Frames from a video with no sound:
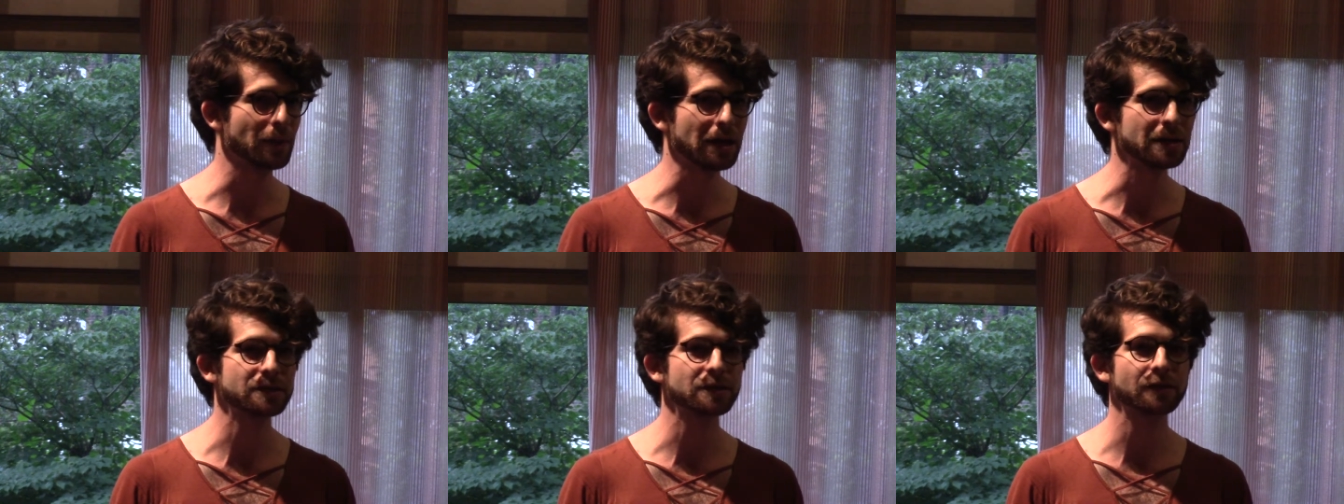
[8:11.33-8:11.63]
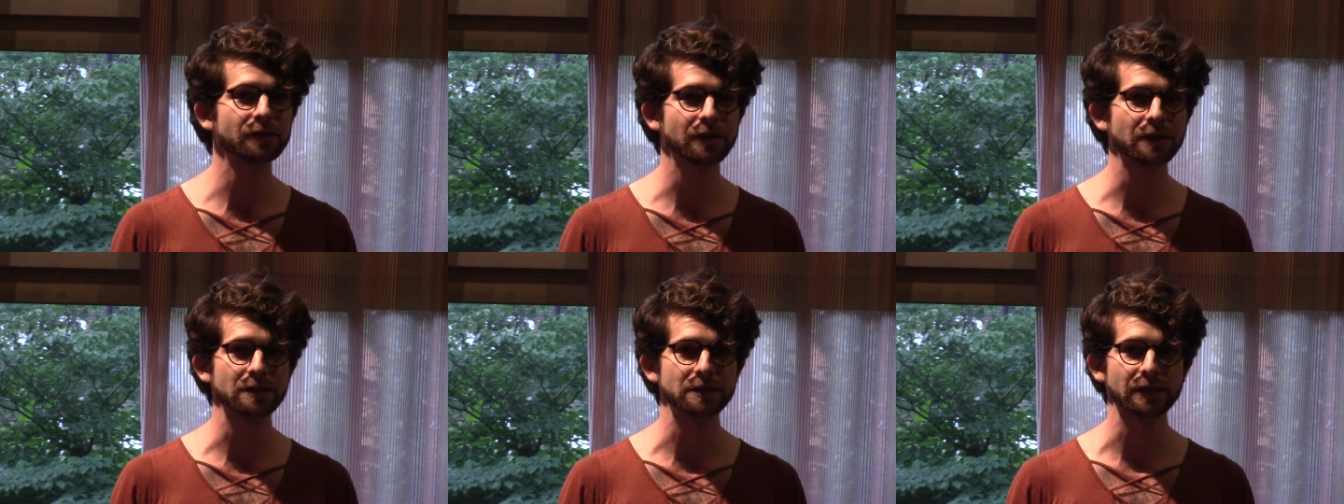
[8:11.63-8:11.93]

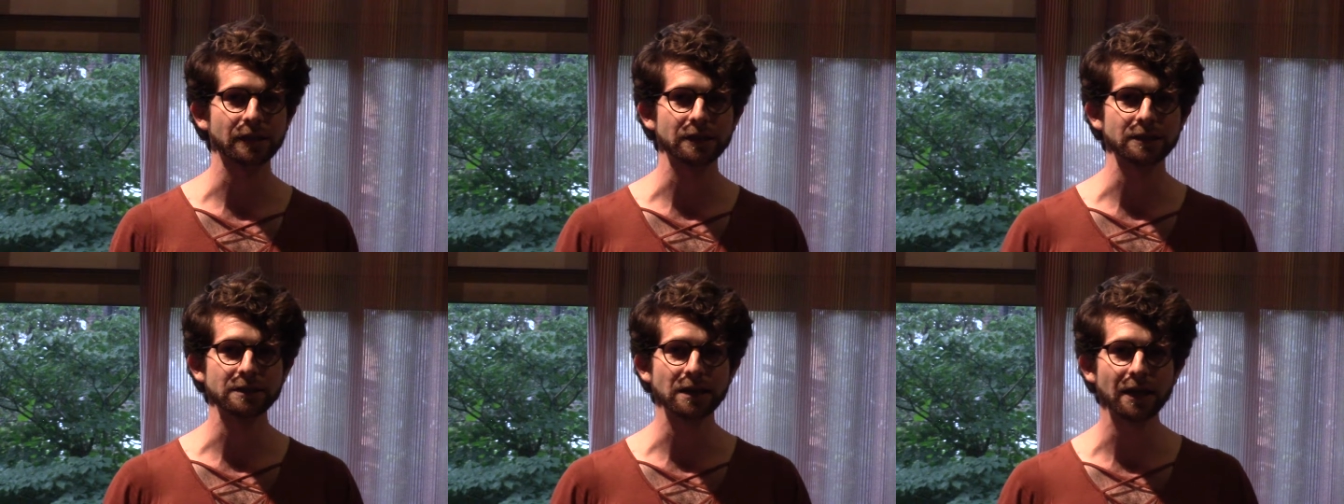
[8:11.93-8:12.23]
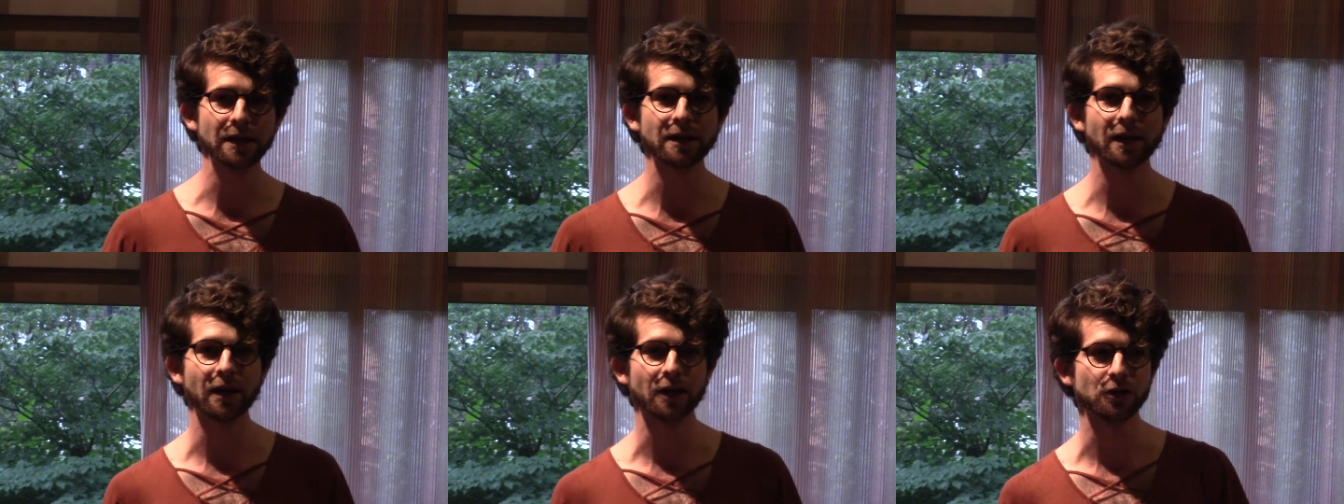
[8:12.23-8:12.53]
basic things like
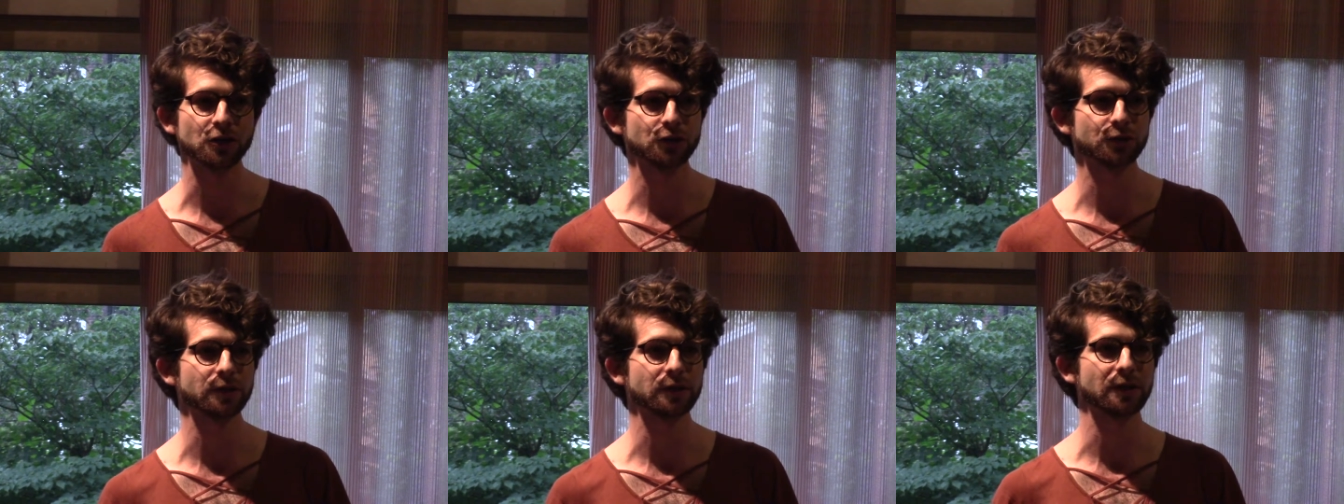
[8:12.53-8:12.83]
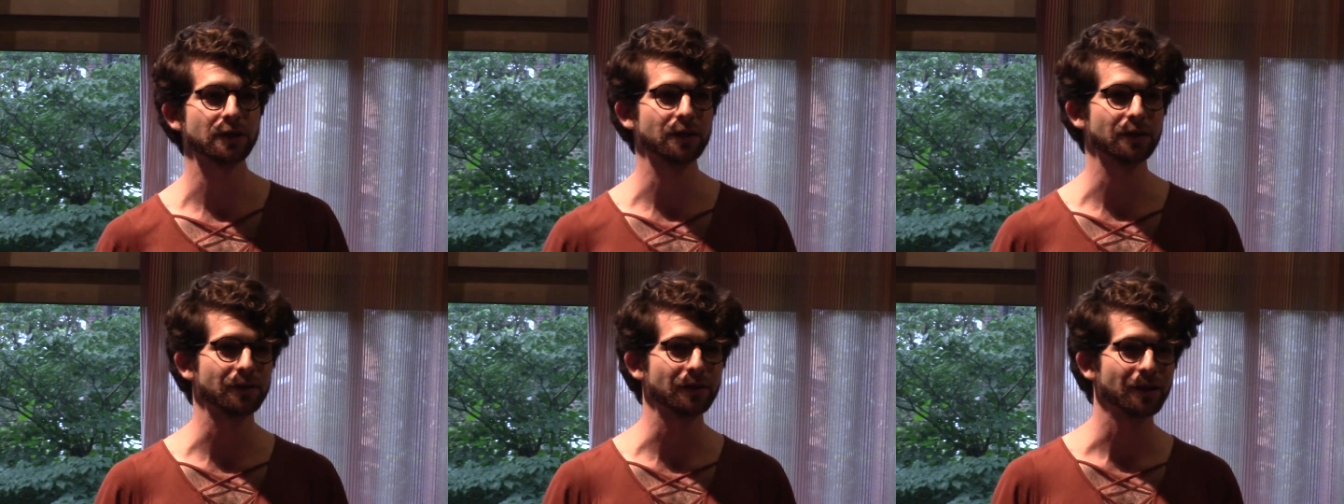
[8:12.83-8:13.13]
data
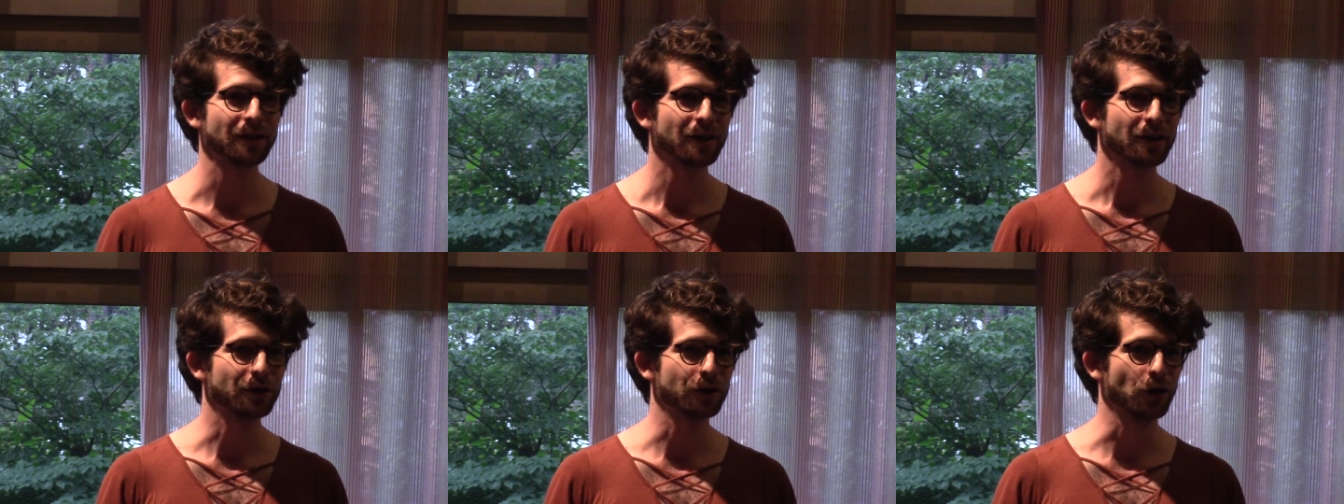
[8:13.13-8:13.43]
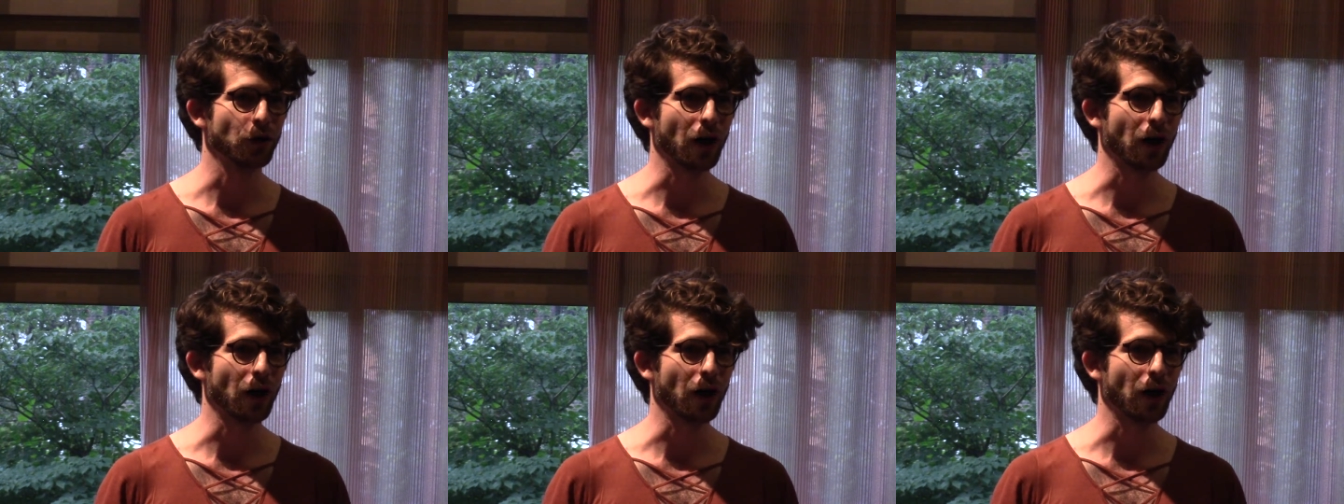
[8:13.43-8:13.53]
entry and